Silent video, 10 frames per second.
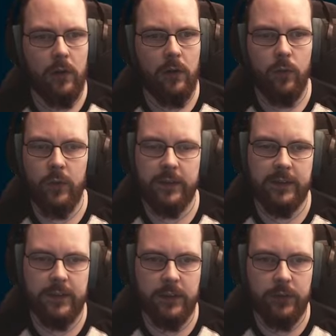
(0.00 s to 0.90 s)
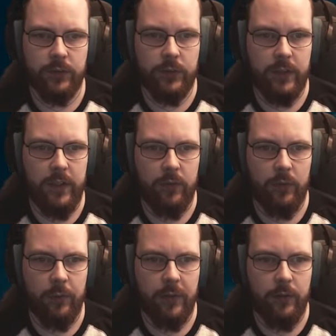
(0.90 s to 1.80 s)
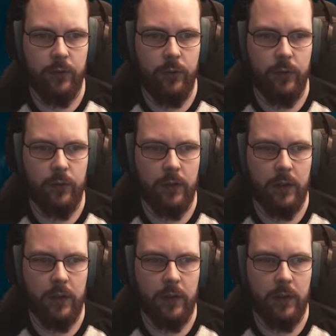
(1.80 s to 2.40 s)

Oh, and the site of grace up here too.